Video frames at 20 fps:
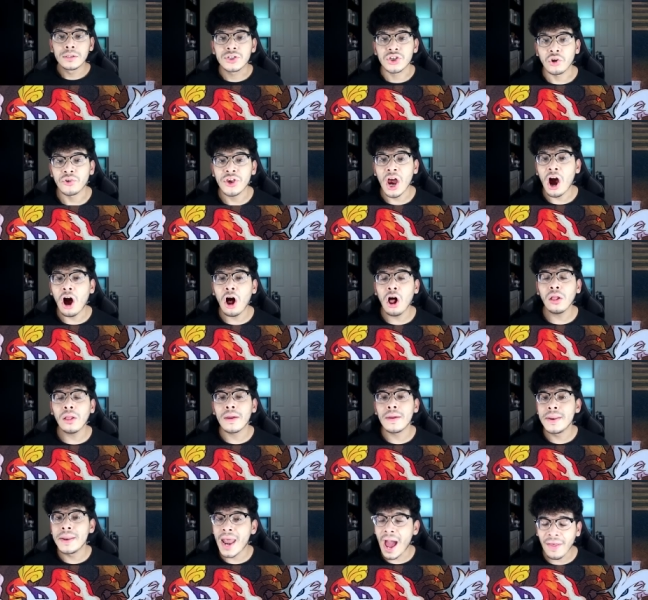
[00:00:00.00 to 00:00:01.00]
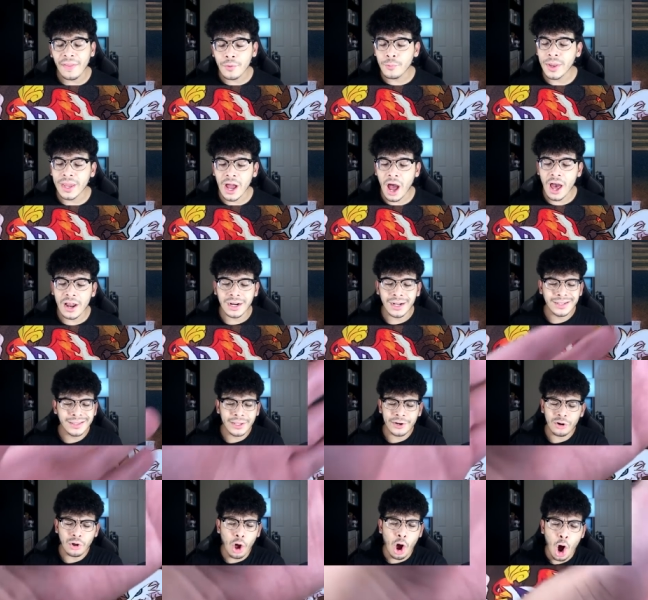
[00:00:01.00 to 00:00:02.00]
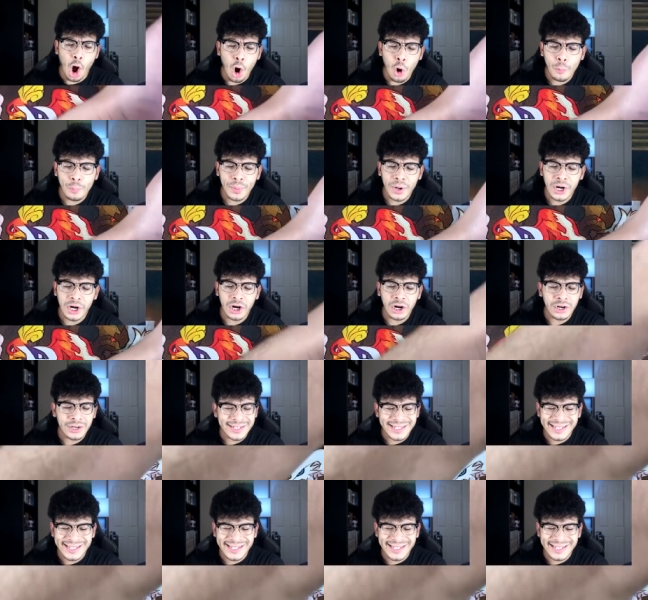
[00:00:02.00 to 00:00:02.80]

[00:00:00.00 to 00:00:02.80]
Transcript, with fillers: So y'all, now that we got a little opener